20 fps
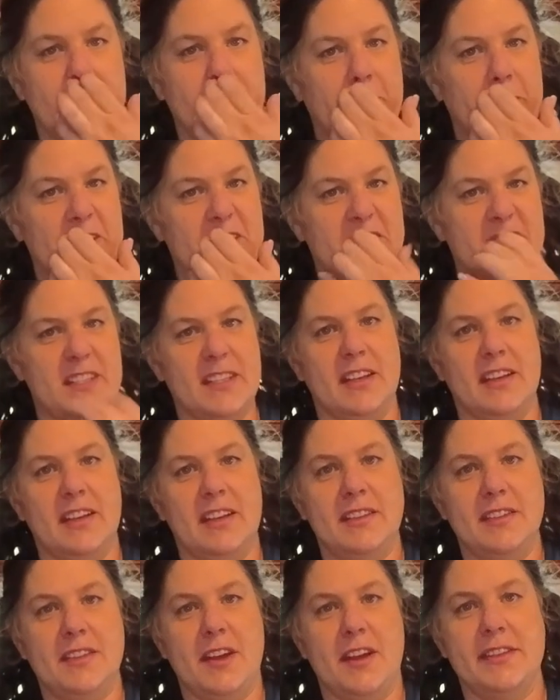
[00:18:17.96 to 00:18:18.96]
first
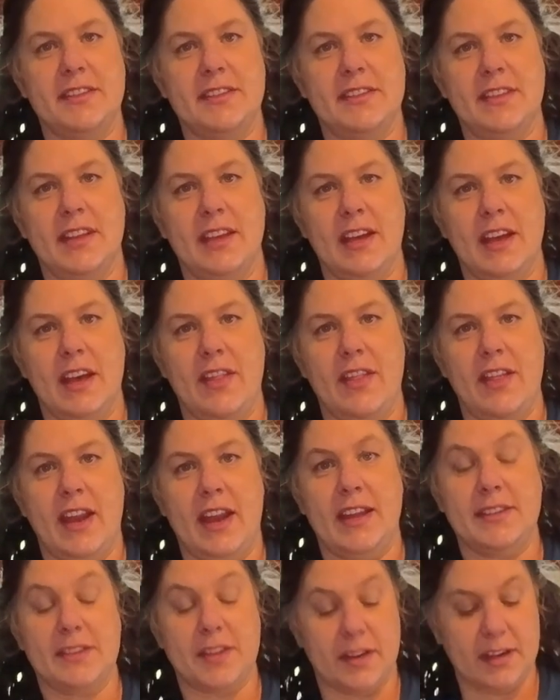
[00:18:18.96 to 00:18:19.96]
sauce that
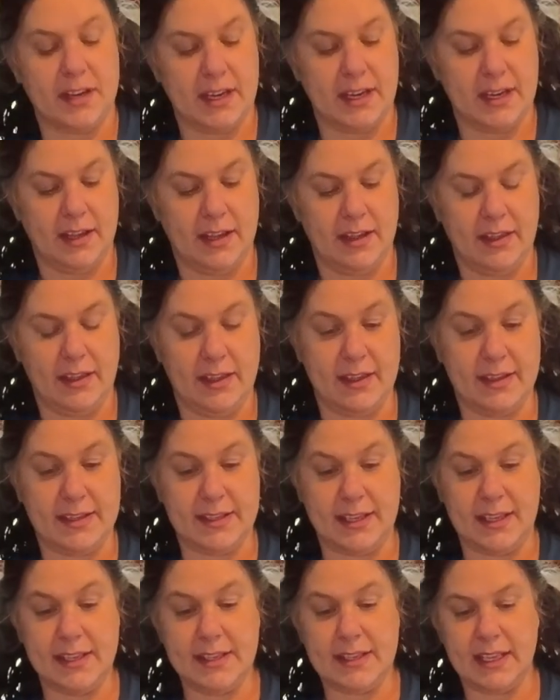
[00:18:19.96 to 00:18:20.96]
I started this
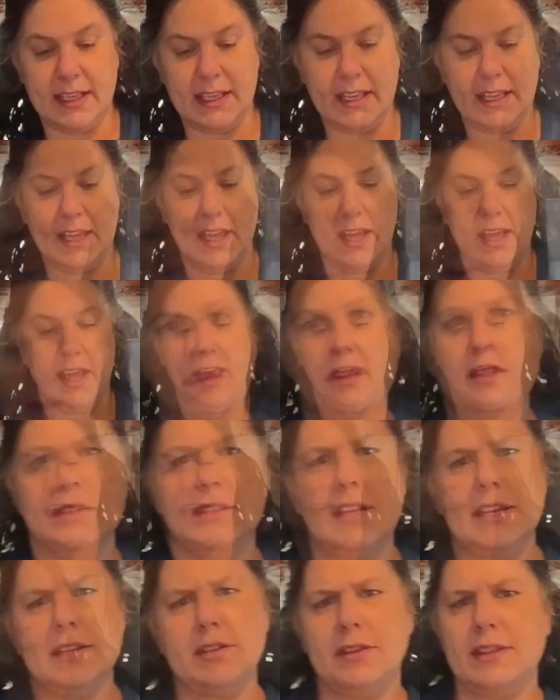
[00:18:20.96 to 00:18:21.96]
season.
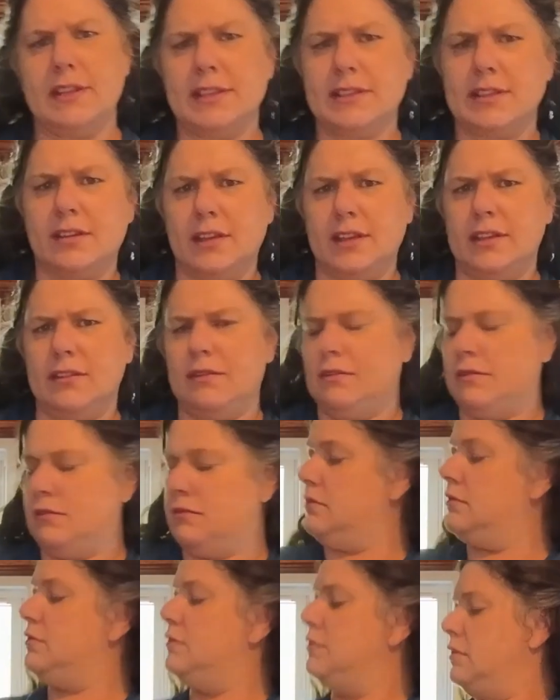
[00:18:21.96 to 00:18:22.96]
Did I turn this on?
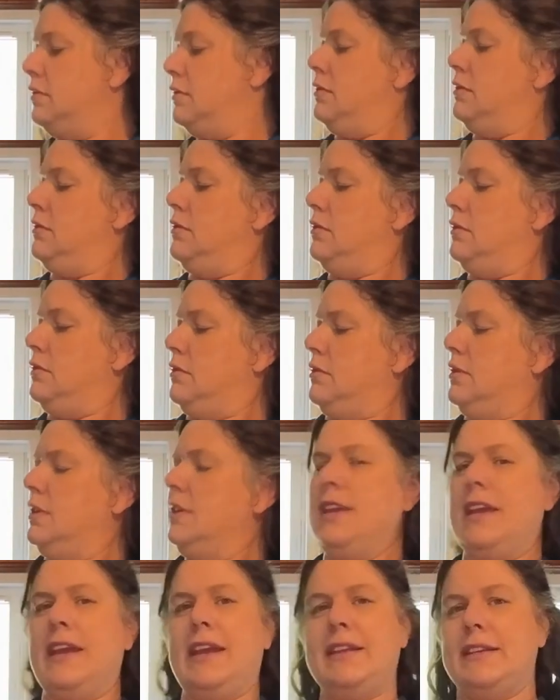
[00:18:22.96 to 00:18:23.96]

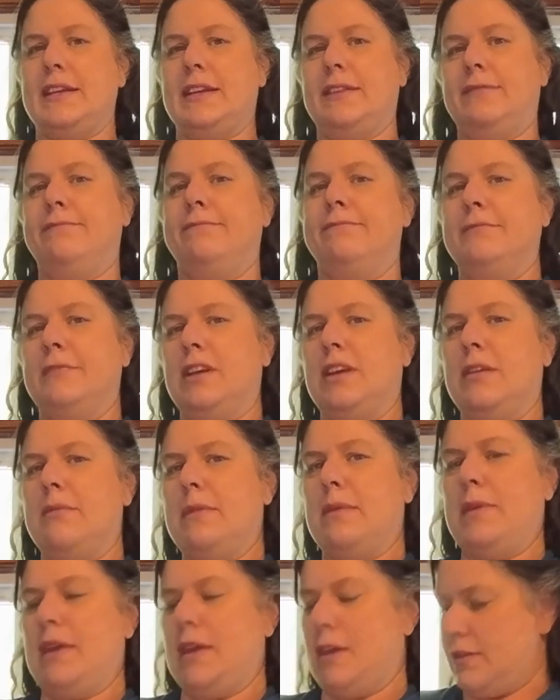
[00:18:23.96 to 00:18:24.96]
Yeah, I did. Look at
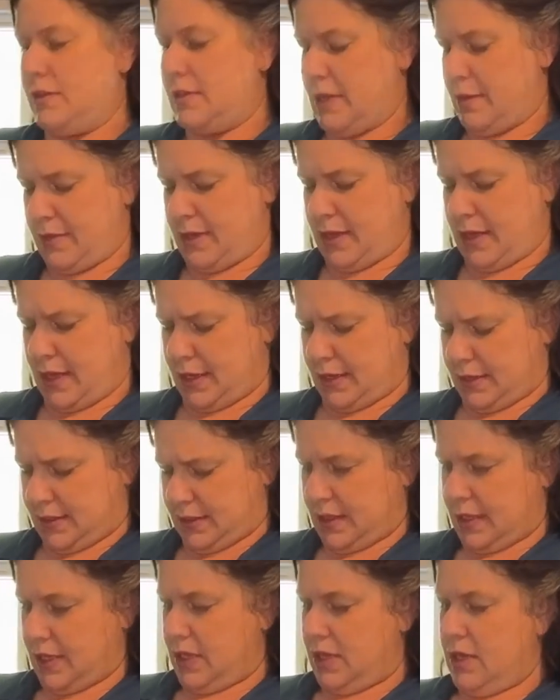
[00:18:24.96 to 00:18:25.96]
me being on top of things.
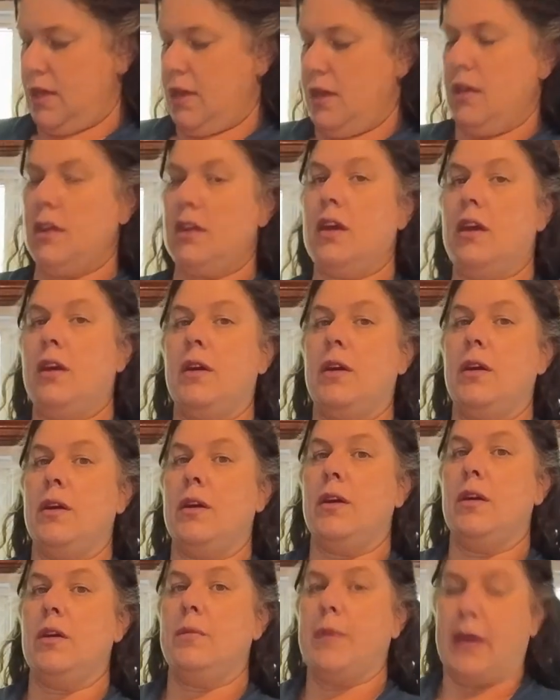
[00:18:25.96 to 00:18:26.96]

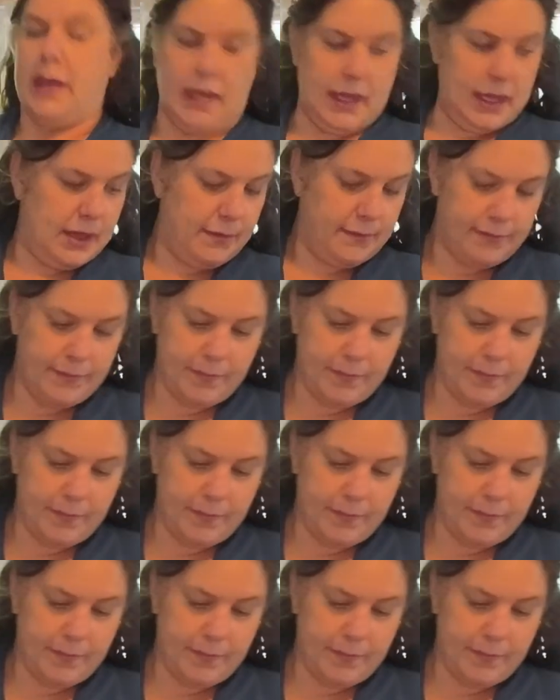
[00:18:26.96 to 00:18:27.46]
Go, Becky.